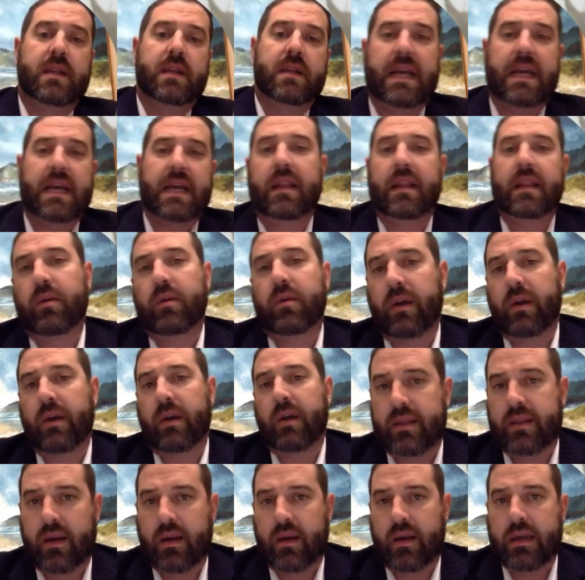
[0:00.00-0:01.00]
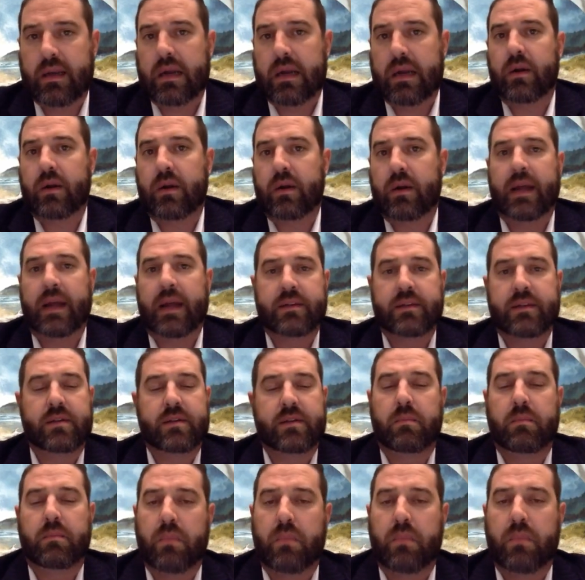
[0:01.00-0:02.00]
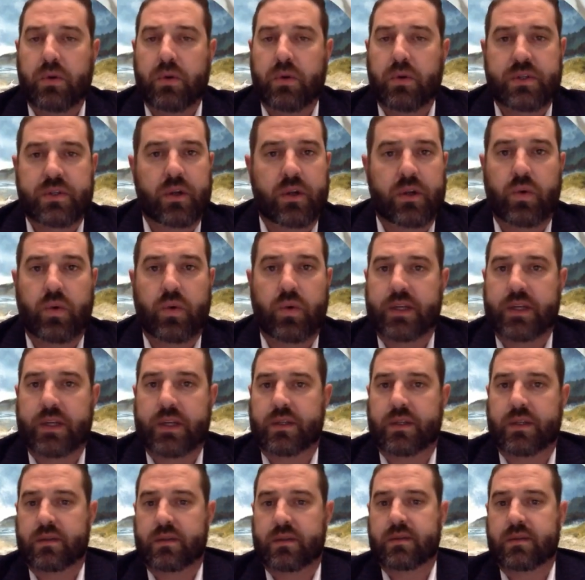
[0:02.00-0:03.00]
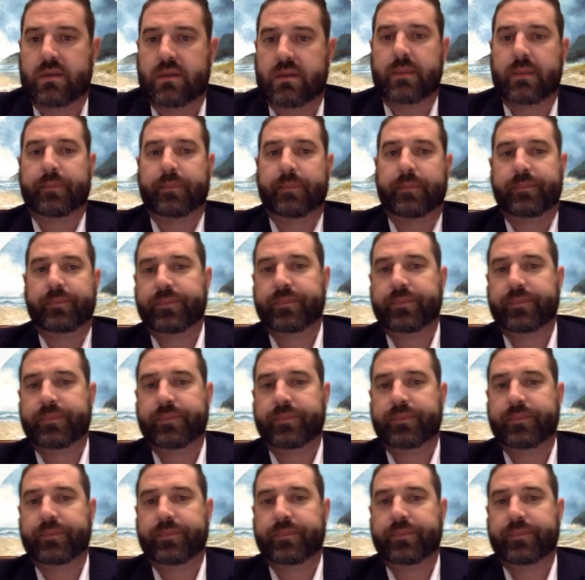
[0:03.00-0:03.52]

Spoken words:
click that link right there and that'll answer most of your questions.